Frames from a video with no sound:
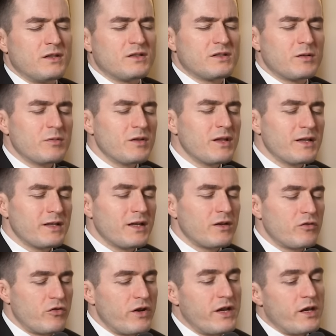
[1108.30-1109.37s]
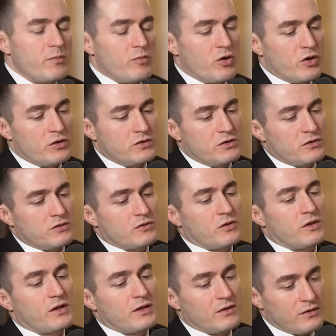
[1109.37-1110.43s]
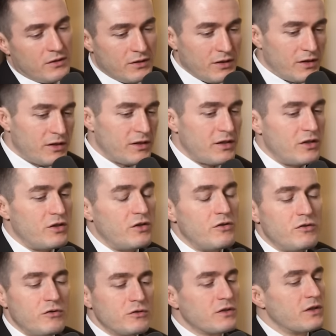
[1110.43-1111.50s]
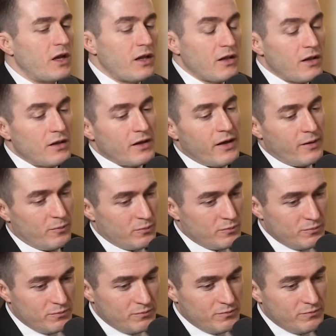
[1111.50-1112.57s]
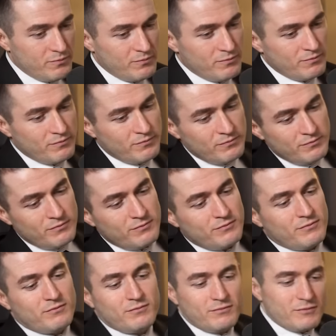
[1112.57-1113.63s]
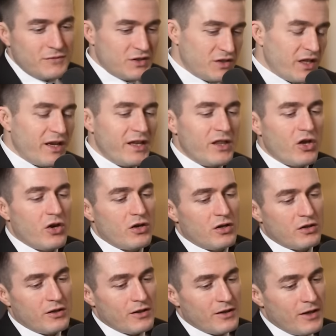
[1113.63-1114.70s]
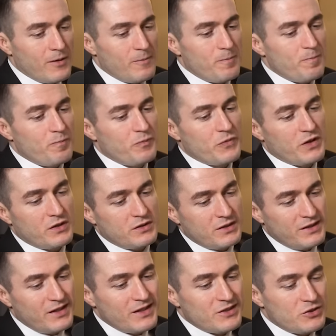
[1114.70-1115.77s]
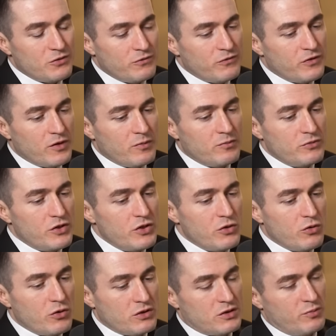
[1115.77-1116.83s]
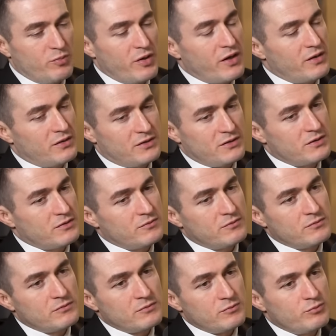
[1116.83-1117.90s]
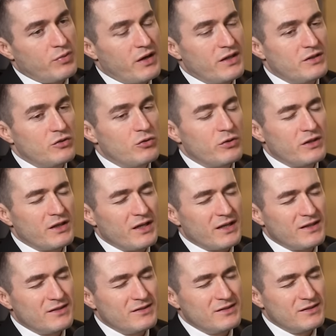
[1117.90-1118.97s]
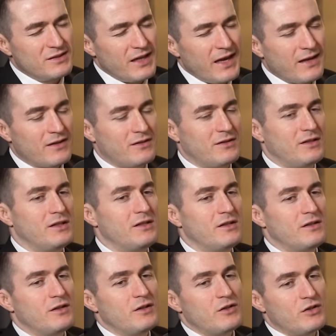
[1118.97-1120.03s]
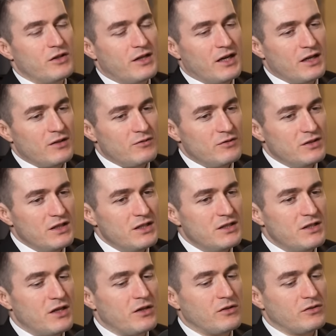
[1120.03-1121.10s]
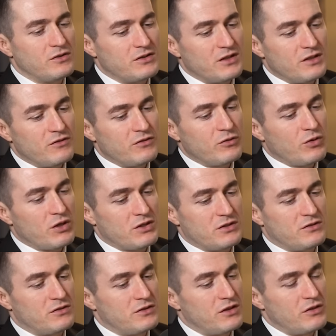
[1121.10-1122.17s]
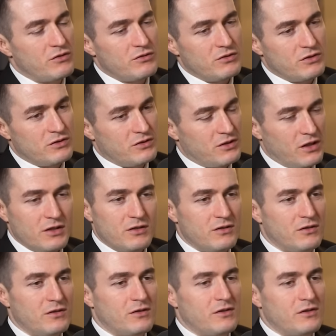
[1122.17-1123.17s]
Does something like that already emerge? So, like, can you use an LLM, state of the art LLM, to get you from New York to Paris? by doing exactly the kind of detailed set of questions that you just did,